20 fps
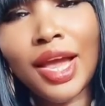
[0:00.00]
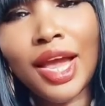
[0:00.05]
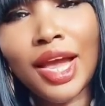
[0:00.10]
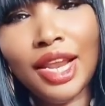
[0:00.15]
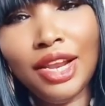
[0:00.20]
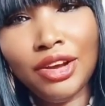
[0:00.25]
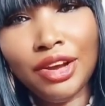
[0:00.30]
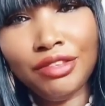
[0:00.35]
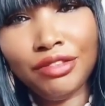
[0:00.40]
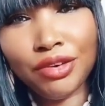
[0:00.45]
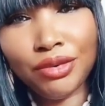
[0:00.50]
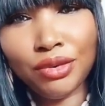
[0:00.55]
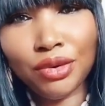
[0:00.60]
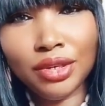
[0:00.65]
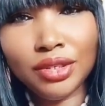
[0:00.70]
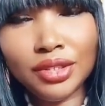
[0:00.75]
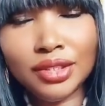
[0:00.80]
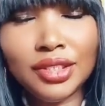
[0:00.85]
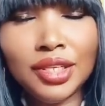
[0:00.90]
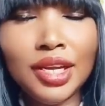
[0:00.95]
Hello
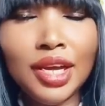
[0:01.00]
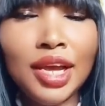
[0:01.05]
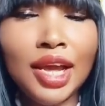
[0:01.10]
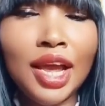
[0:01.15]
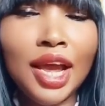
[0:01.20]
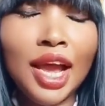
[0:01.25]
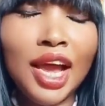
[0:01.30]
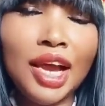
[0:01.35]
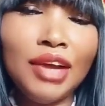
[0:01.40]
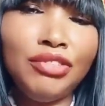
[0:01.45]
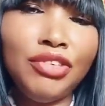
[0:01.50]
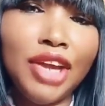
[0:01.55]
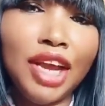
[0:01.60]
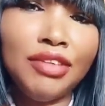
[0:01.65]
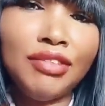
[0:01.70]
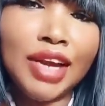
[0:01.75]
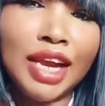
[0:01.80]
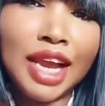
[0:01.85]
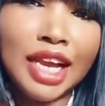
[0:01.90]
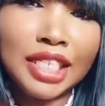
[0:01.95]
everyone. Have you
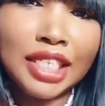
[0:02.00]
ever